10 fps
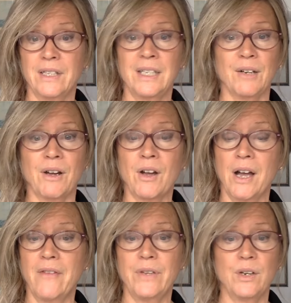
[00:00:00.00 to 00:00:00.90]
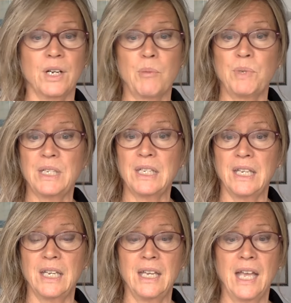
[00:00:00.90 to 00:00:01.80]
a coffee or a cup of
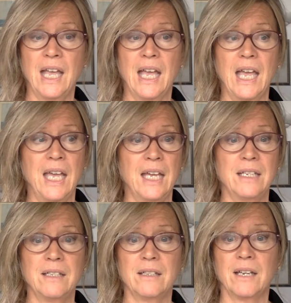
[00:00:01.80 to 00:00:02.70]
tea and,